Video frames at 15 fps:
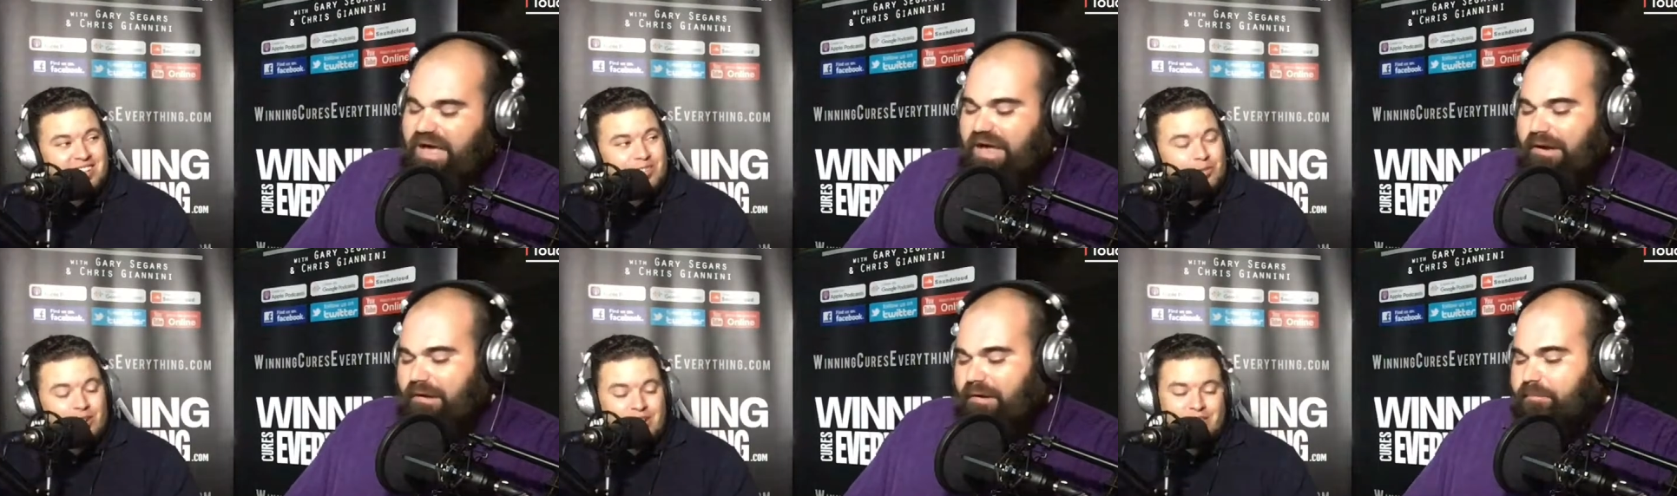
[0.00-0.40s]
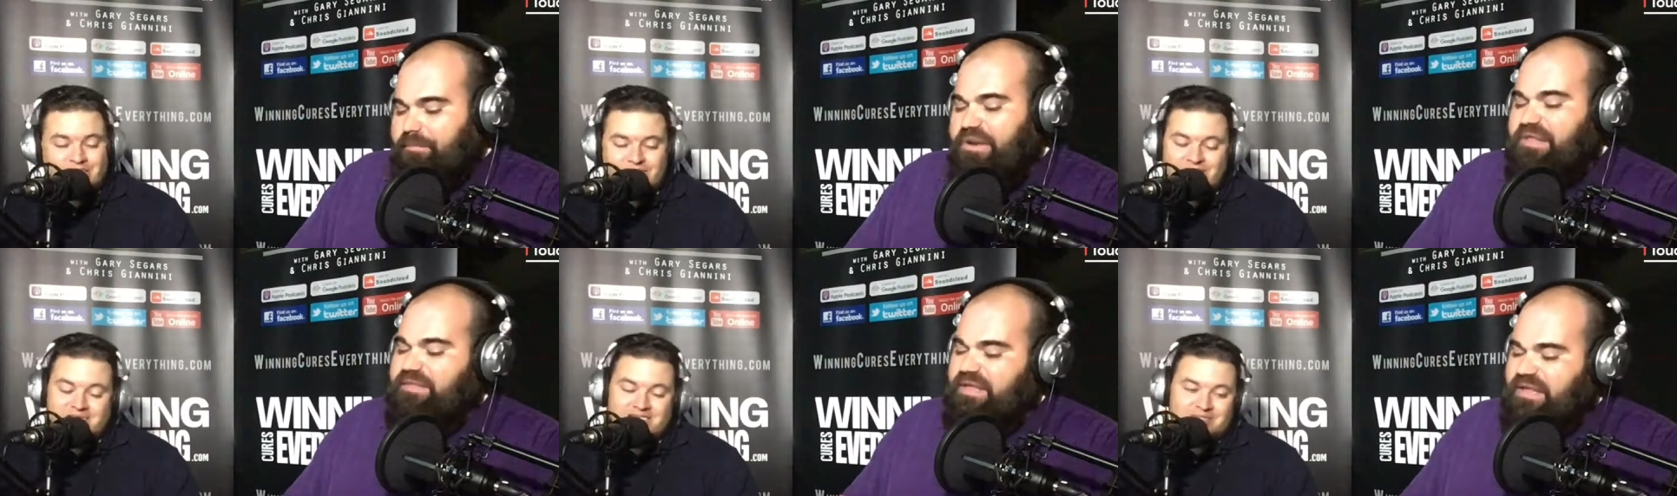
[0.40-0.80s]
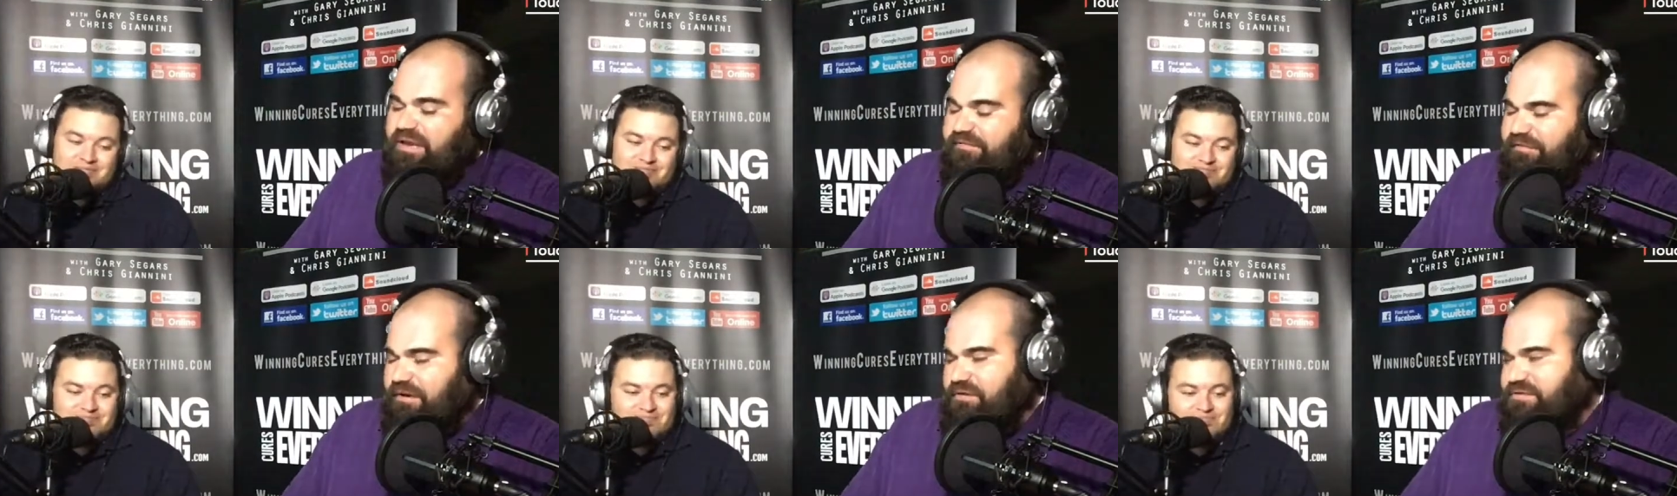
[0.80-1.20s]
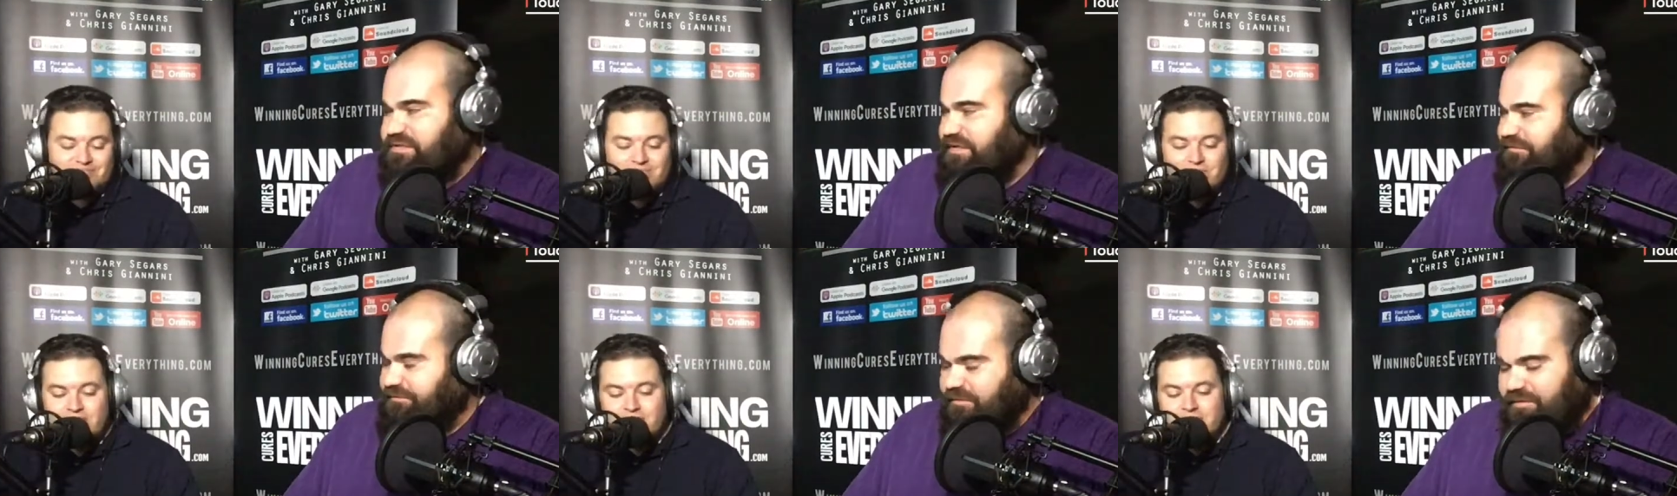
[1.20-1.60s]
Speaker 1: in the Ravens. But in the NFL, it's
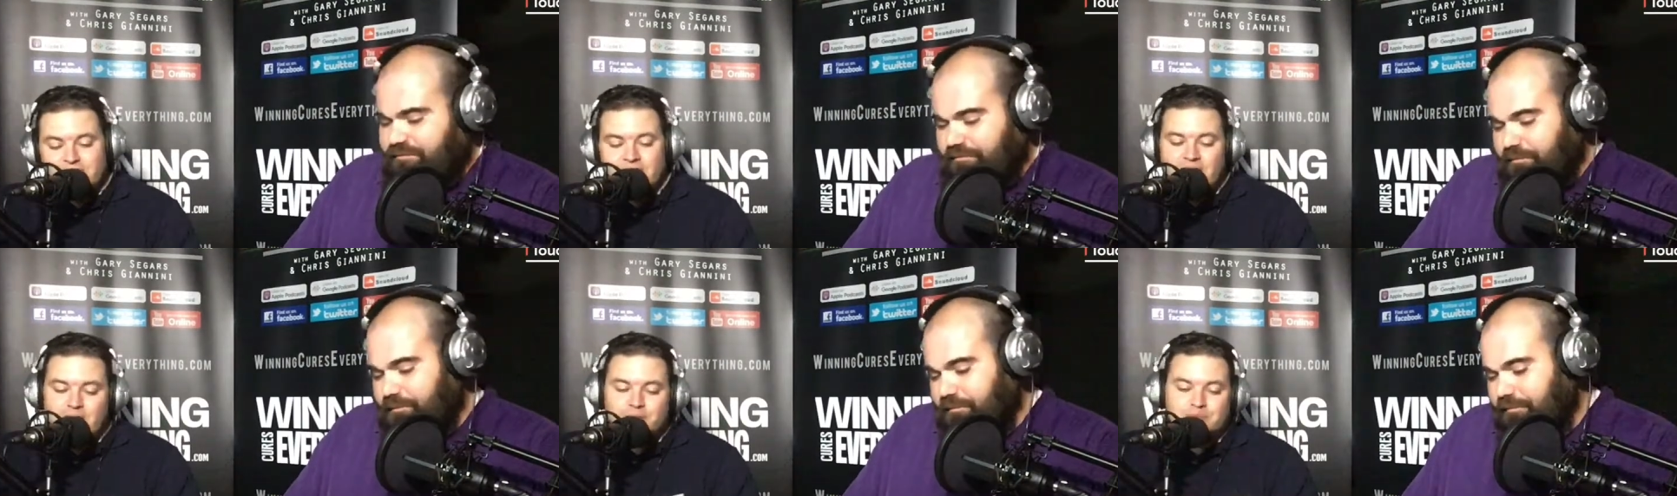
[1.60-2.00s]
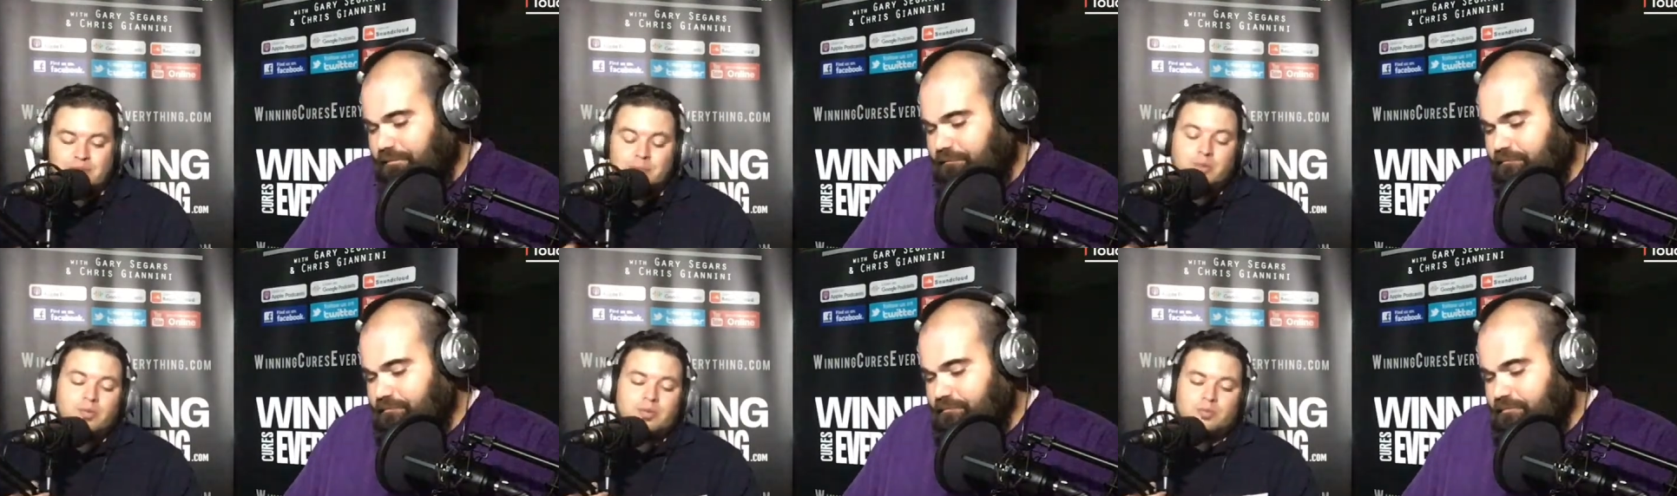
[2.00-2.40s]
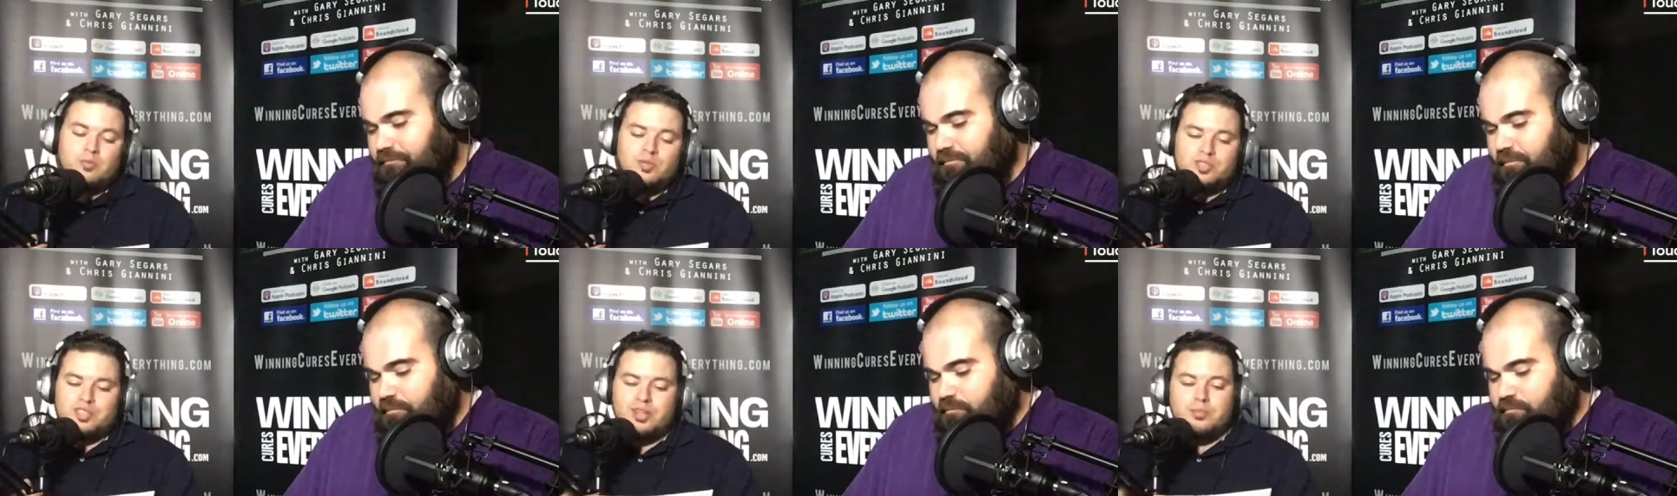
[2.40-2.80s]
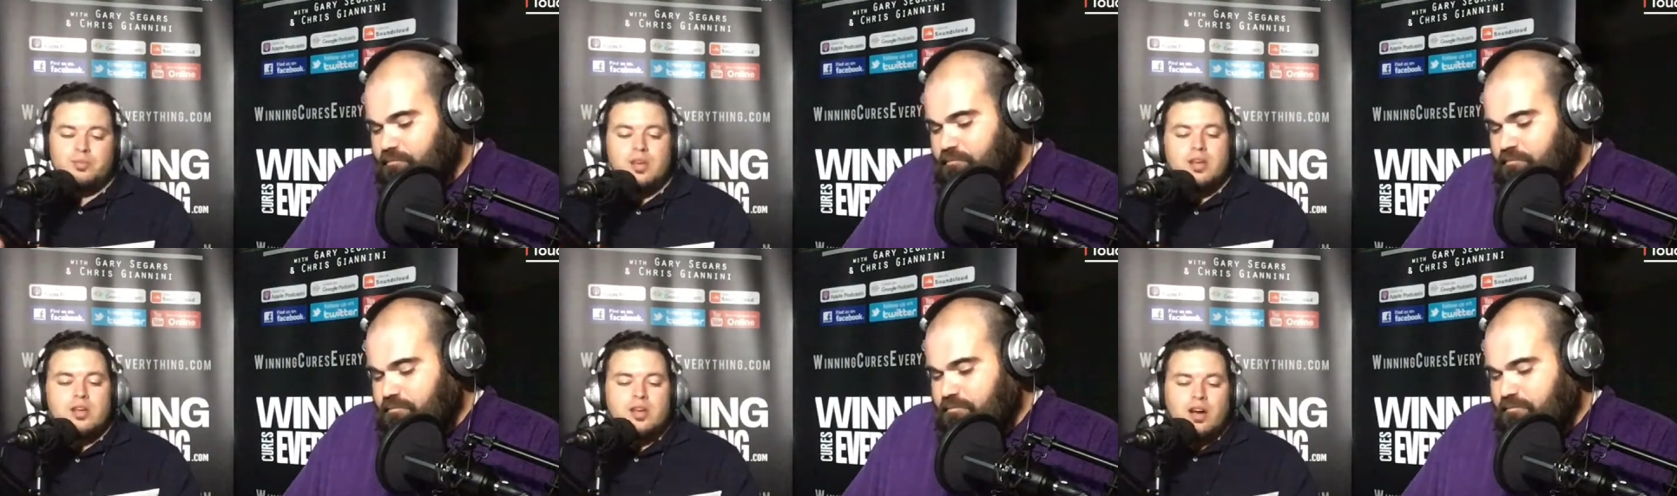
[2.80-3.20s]
different.
Speaker 2: Yeah. I mean, we'll see.
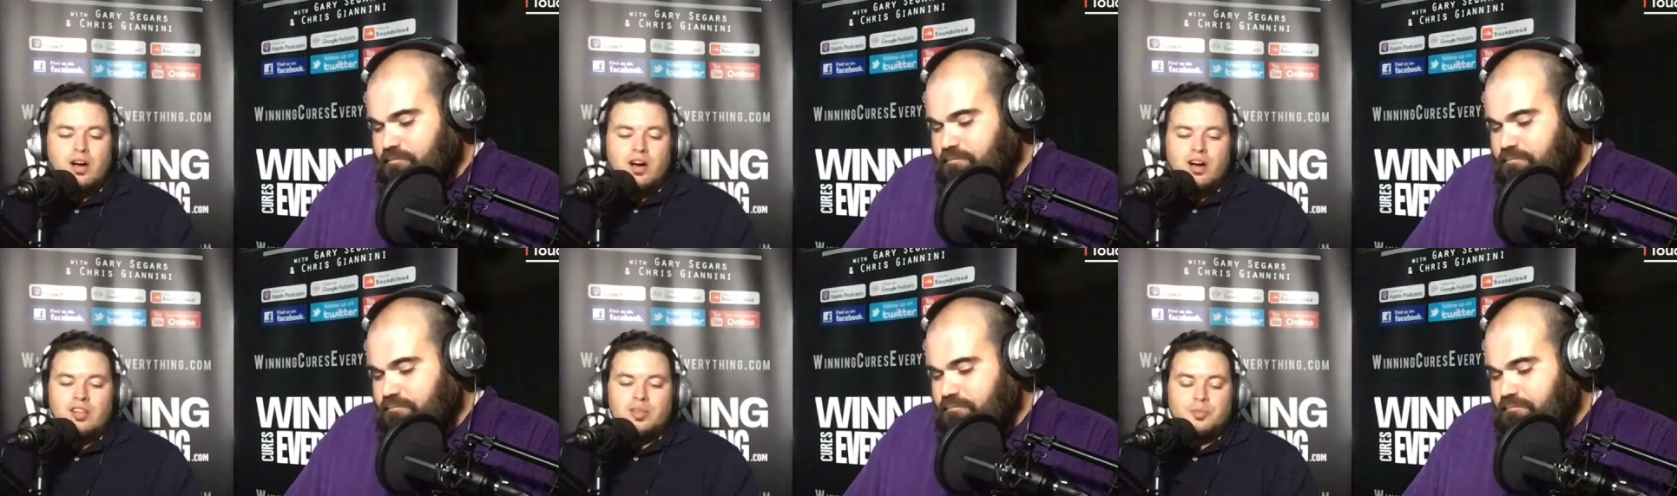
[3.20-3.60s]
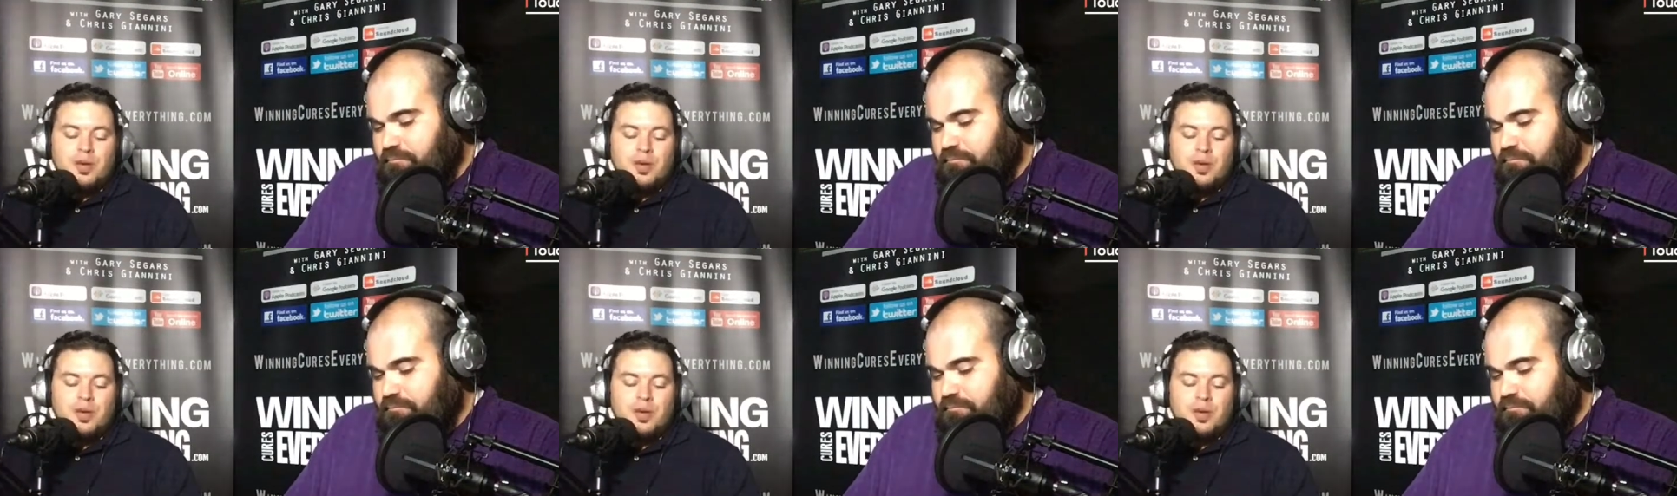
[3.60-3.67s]
The